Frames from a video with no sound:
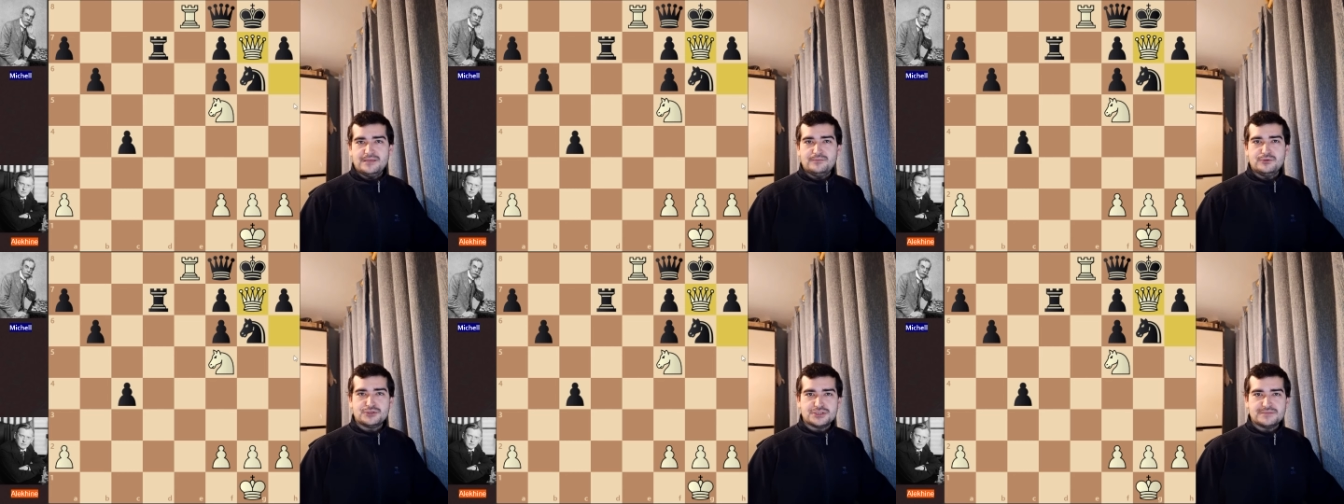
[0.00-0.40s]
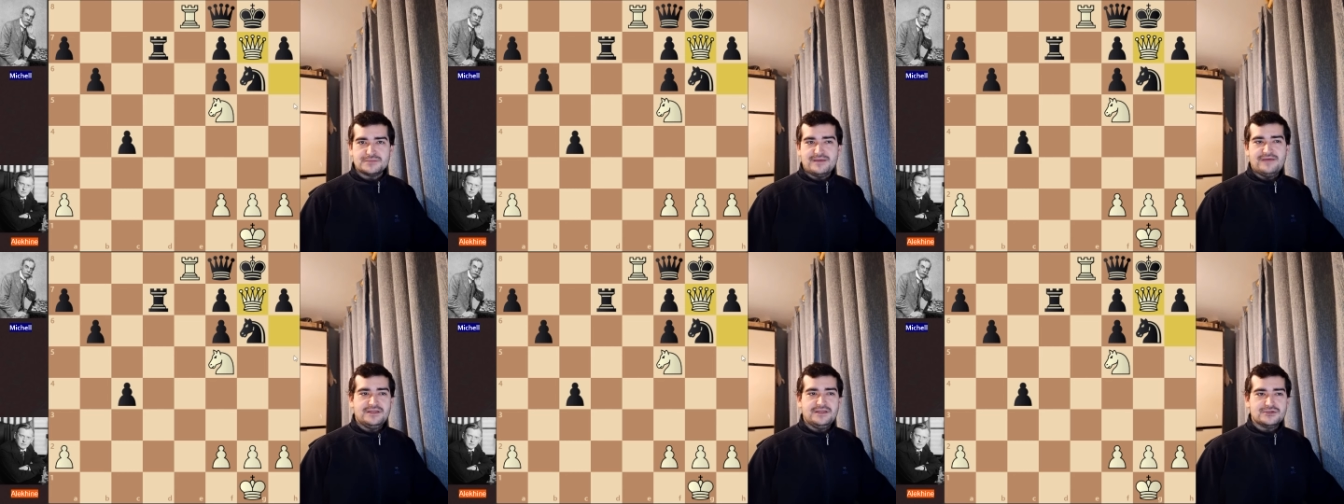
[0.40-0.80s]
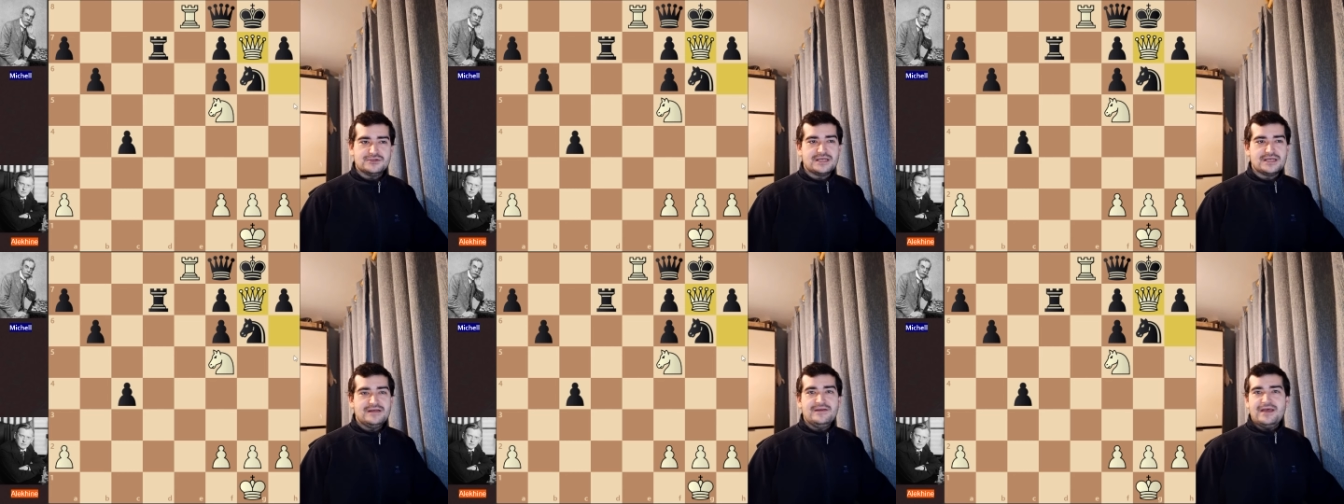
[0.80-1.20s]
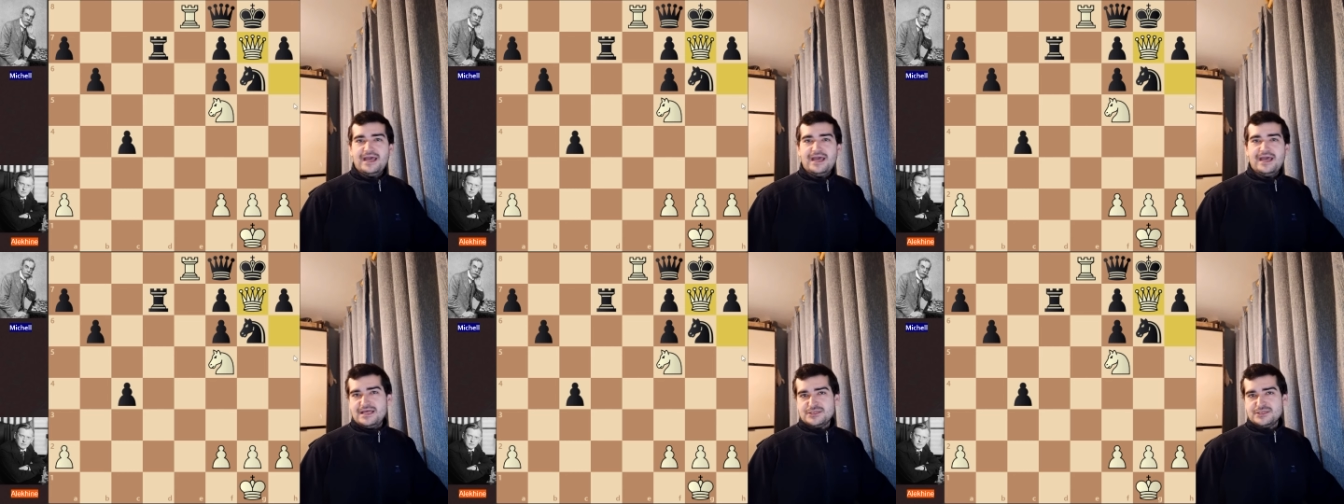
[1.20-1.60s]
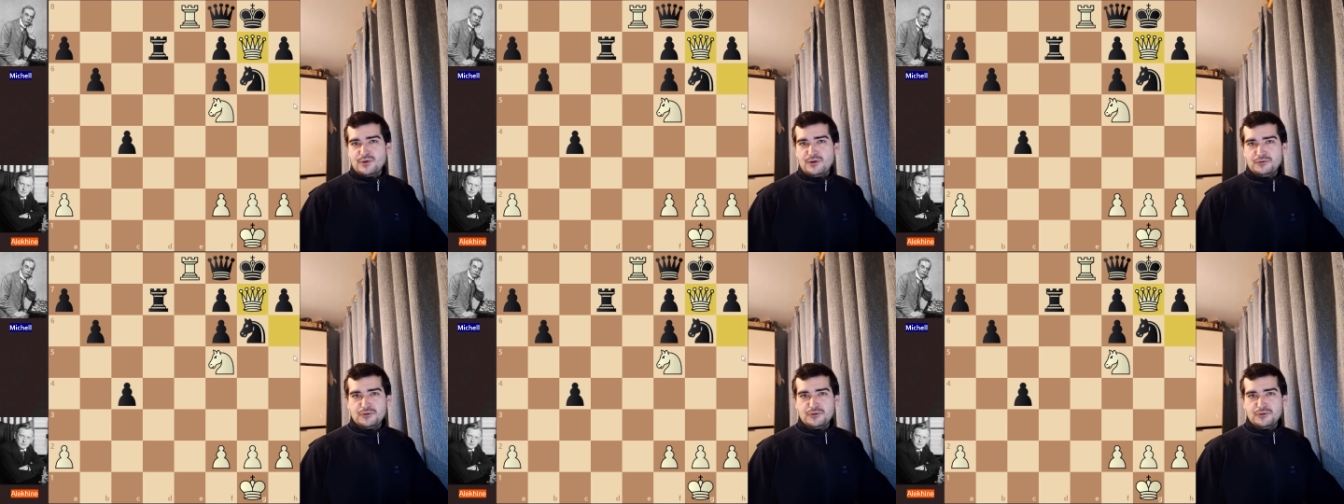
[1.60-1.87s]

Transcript: It pushes my videos, and as you